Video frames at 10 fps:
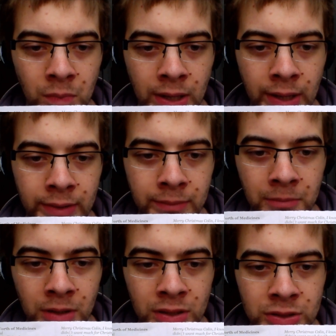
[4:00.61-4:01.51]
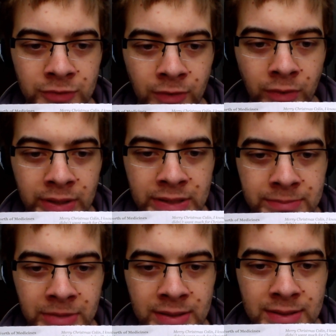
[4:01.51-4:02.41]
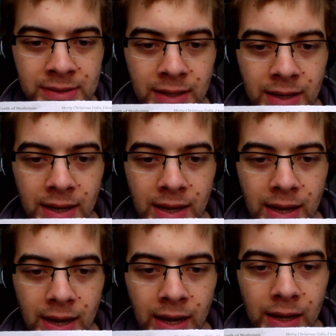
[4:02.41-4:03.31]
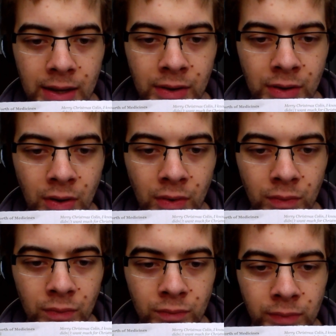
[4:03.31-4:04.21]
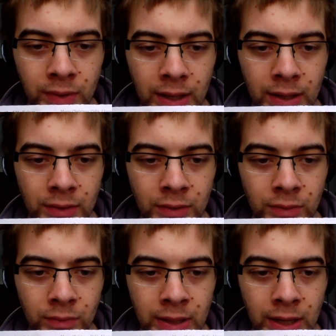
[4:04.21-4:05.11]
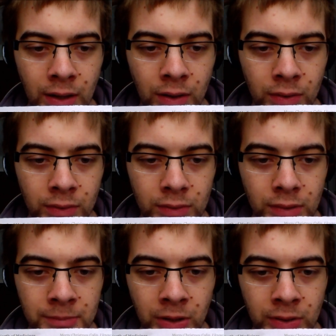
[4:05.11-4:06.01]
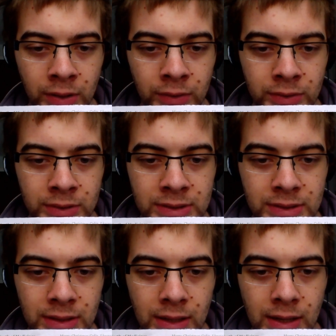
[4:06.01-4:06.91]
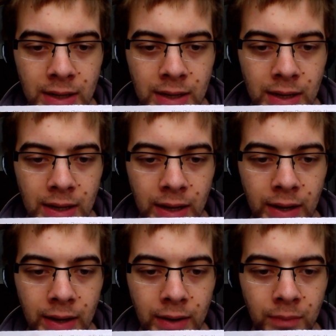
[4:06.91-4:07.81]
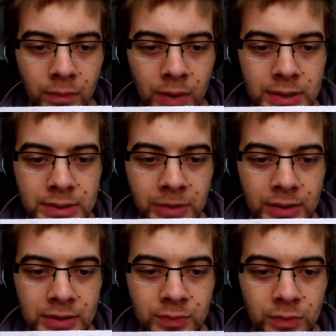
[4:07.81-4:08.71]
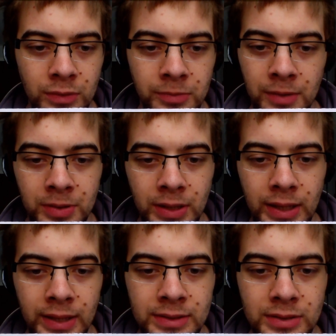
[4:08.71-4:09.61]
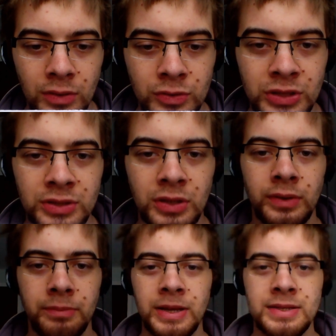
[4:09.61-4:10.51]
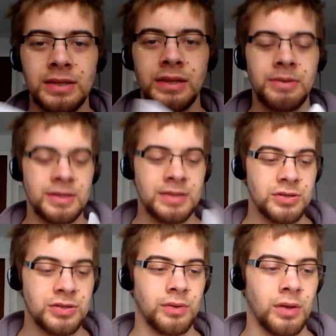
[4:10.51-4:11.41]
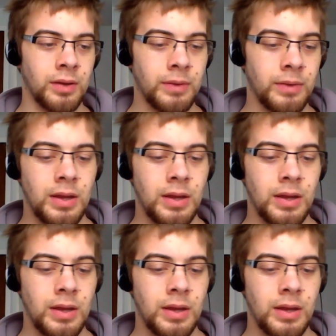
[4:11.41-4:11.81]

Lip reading: want much for Christmas and know that you care about others and want to make this world a better place. So basically my sister-in-law